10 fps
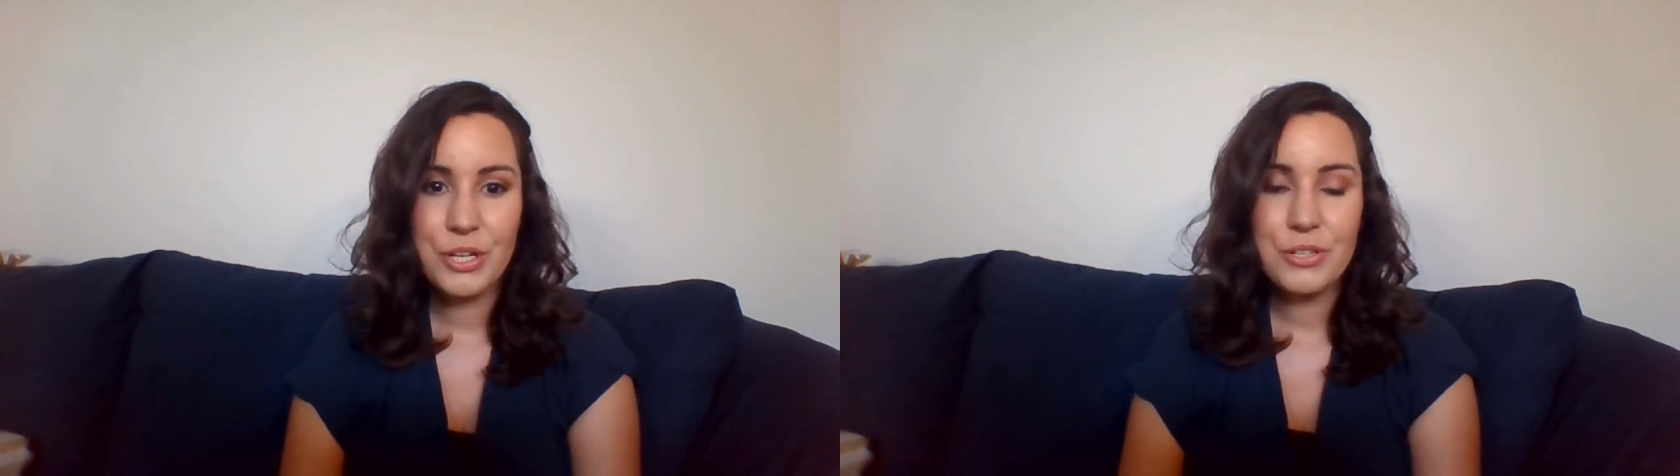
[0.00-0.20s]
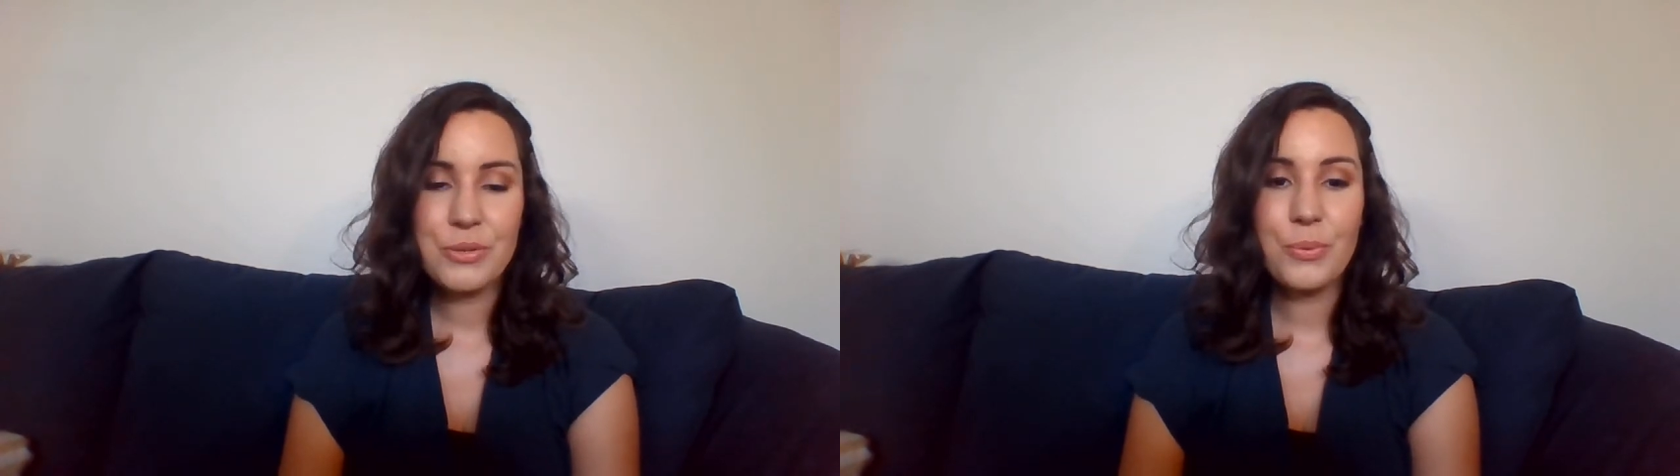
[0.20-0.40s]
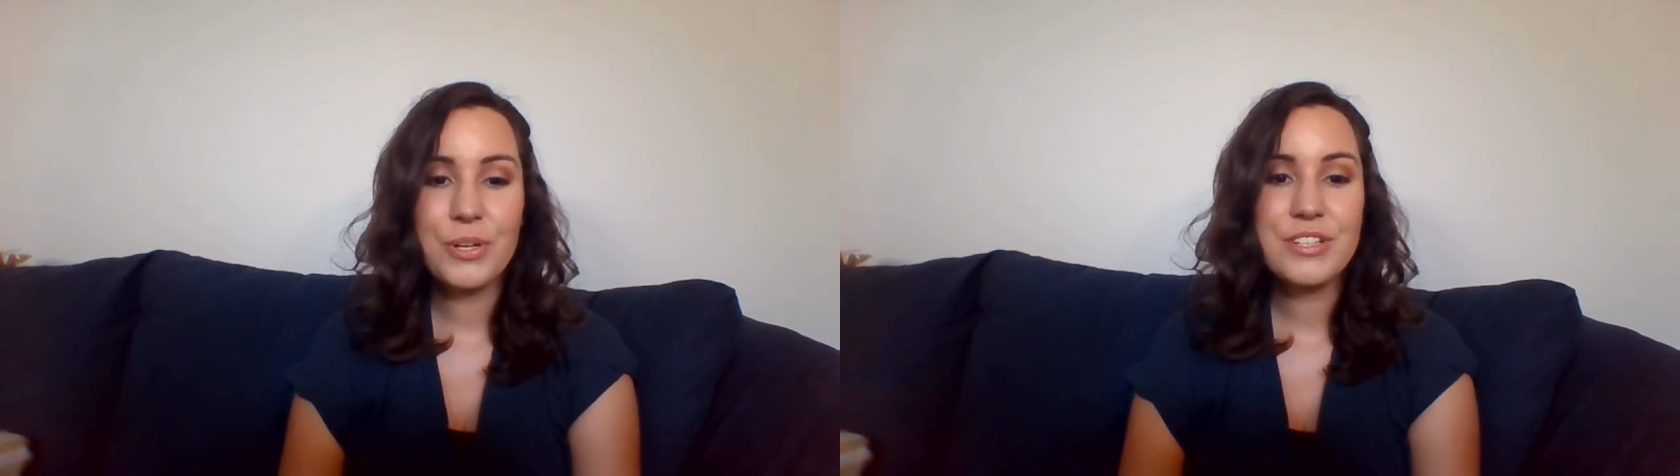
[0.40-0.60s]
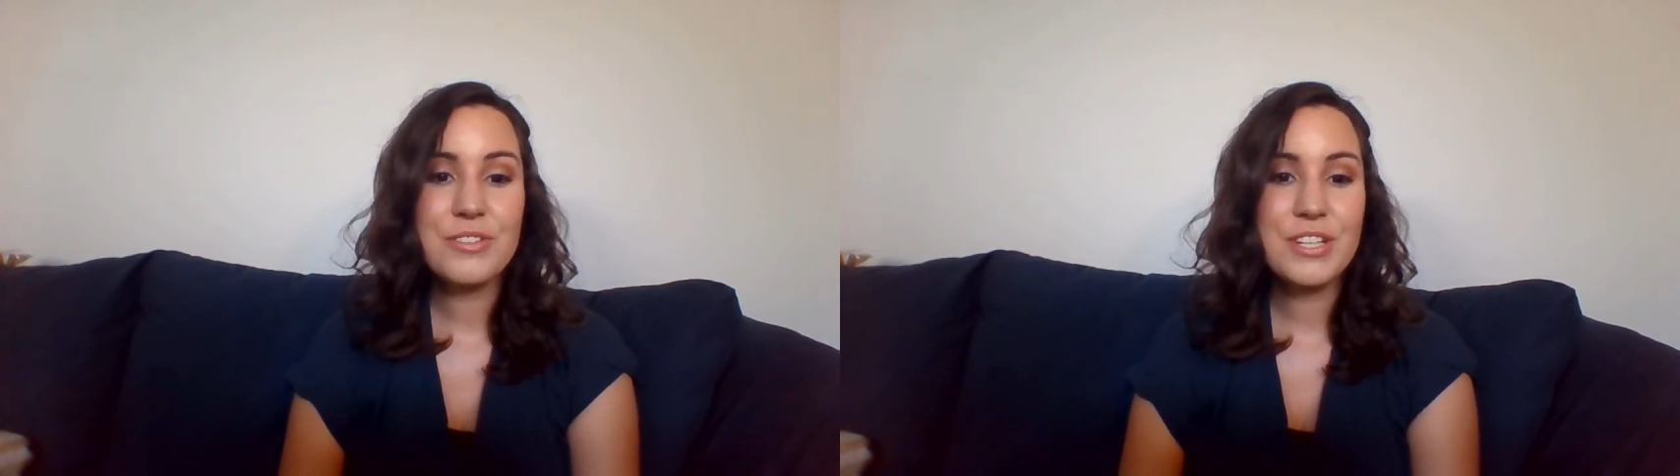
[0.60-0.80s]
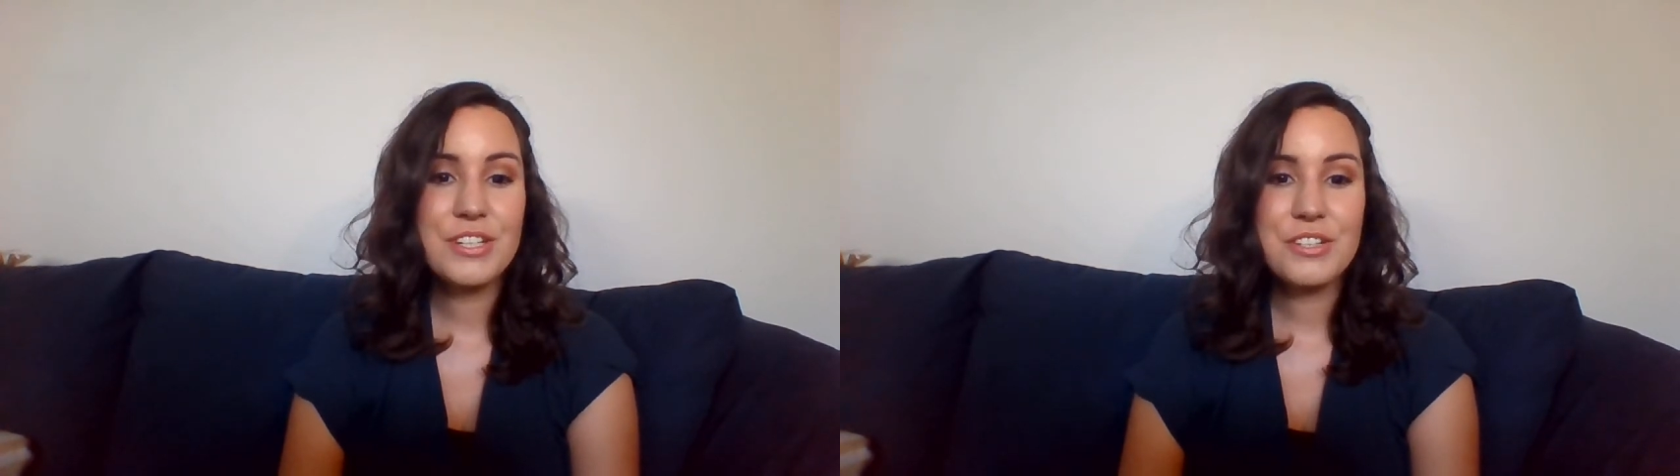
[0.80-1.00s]
So what
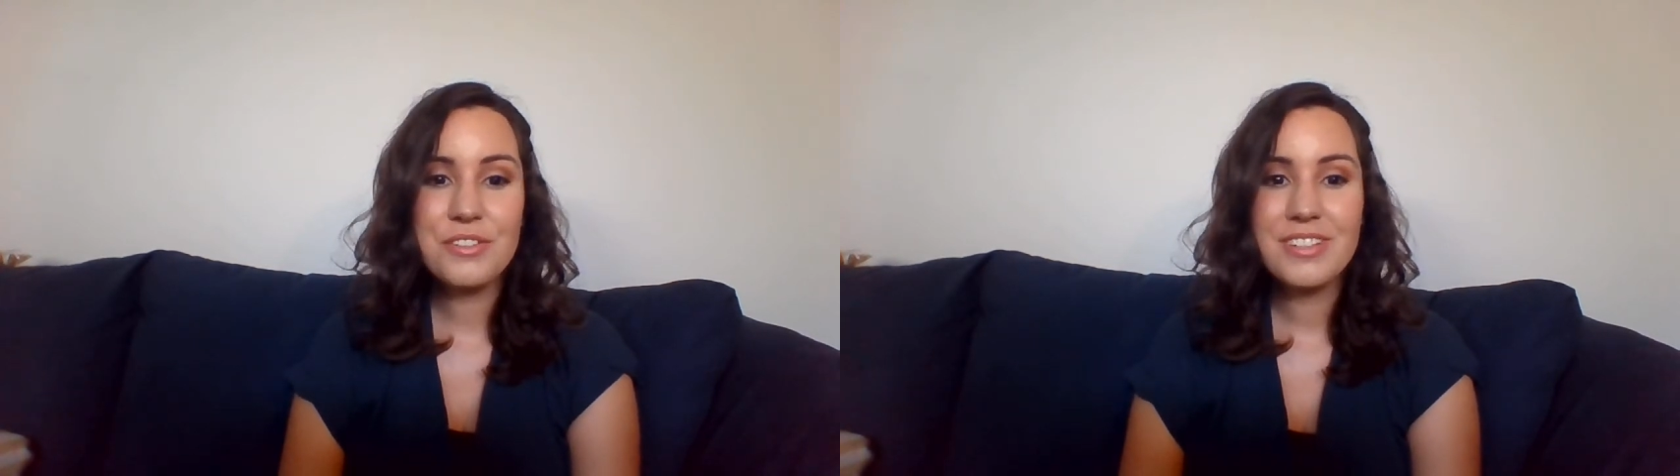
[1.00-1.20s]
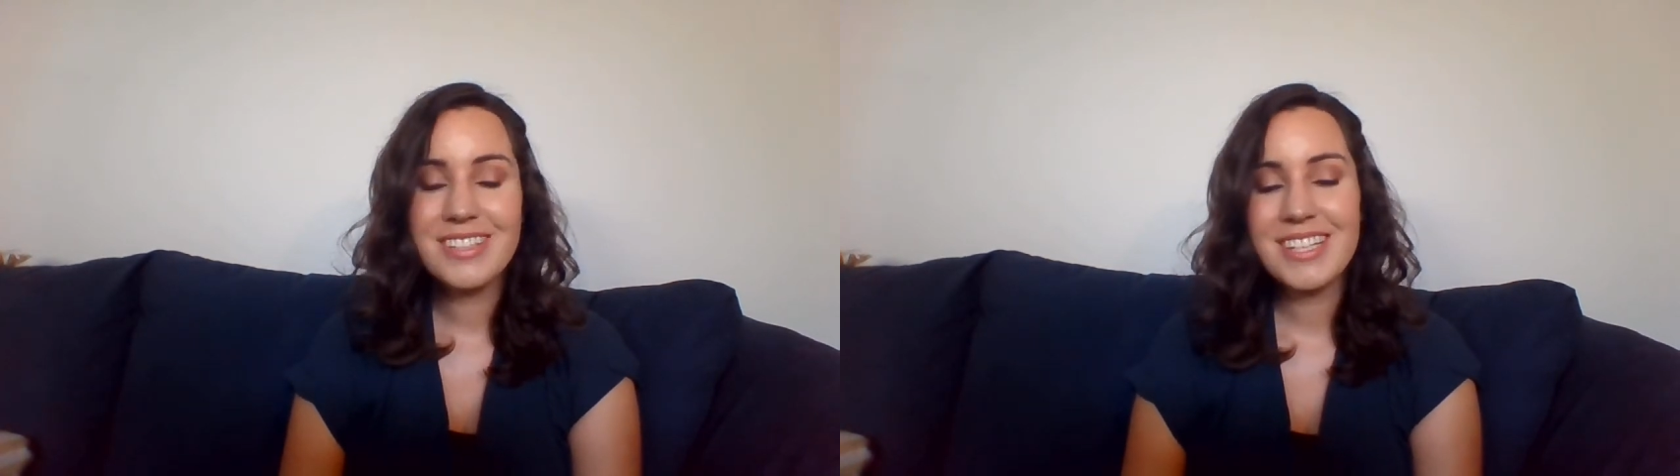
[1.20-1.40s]
do?